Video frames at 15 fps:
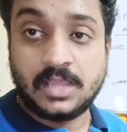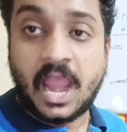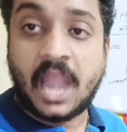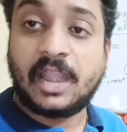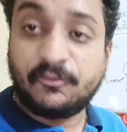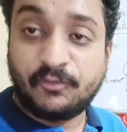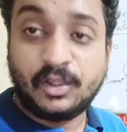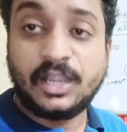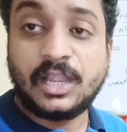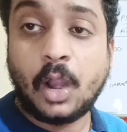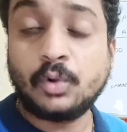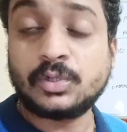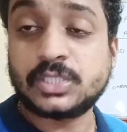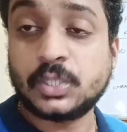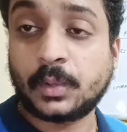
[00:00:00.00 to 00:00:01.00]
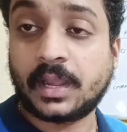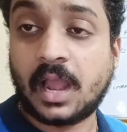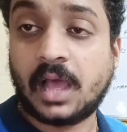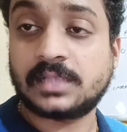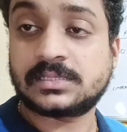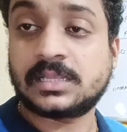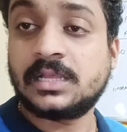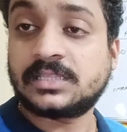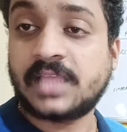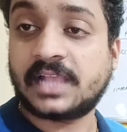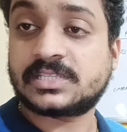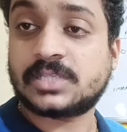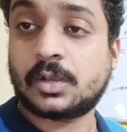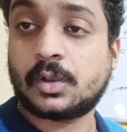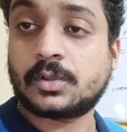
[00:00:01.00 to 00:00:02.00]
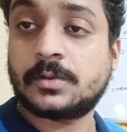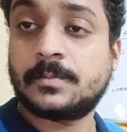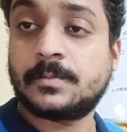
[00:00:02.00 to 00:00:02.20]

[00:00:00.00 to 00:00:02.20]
And if any doubts, you can ask. Thanks a lot.